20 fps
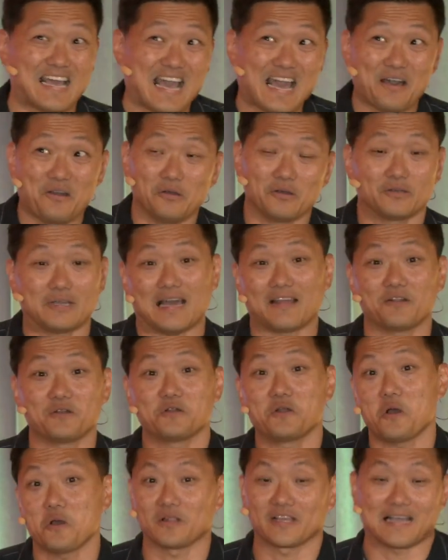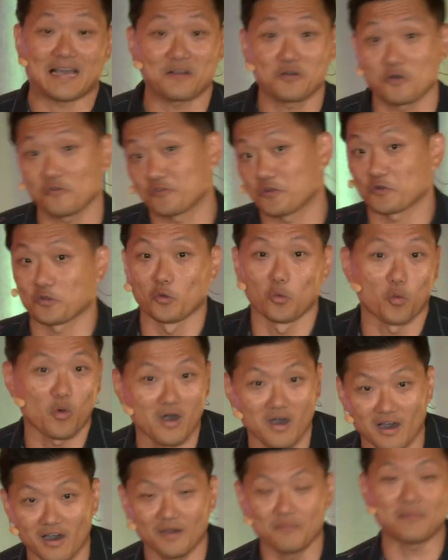I don't, I don't know. Like, I don't know if you're the
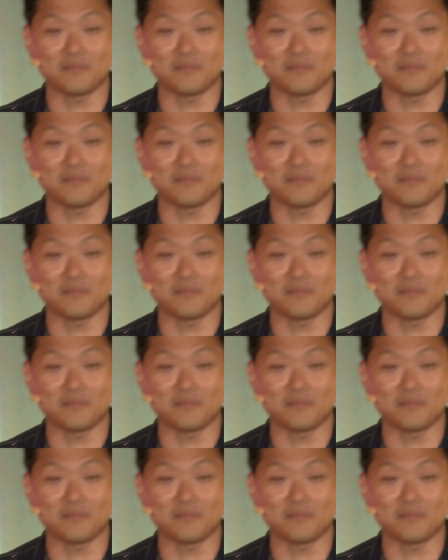one.